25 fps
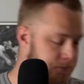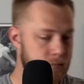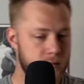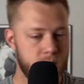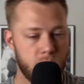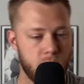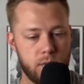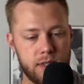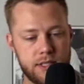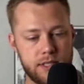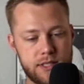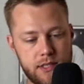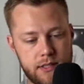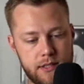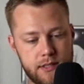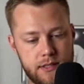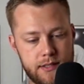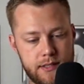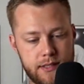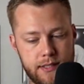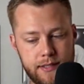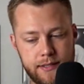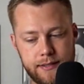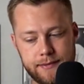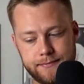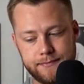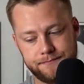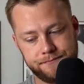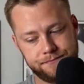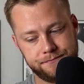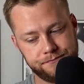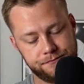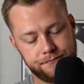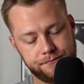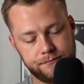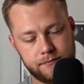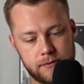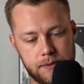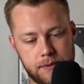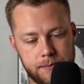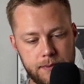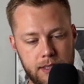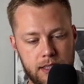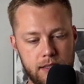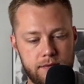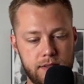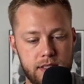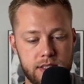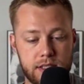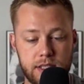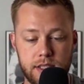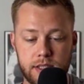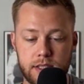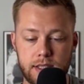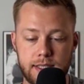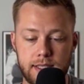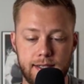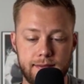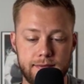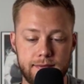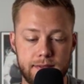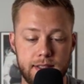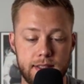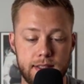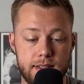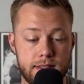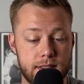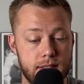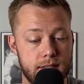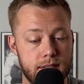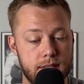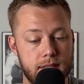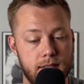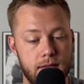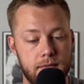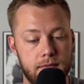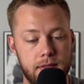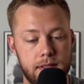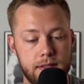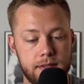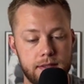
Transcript: Which is, if it's good coffee, it's good coffee.